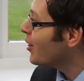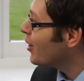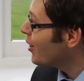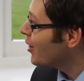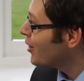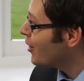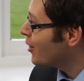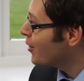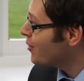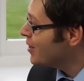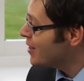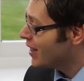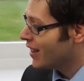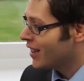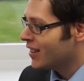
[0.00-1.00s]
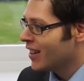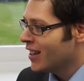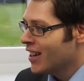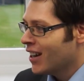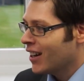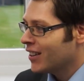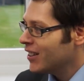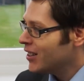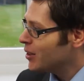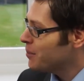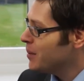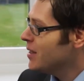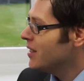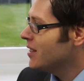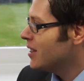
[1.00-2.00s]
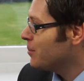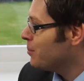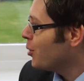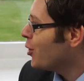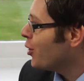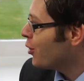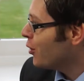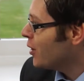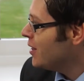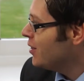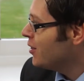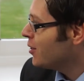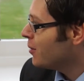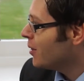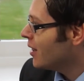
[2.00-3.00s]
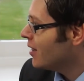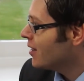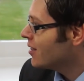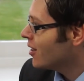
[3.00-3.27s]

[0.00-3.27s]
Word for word: that, are, that are in it. And I think the businesses put a lot into it.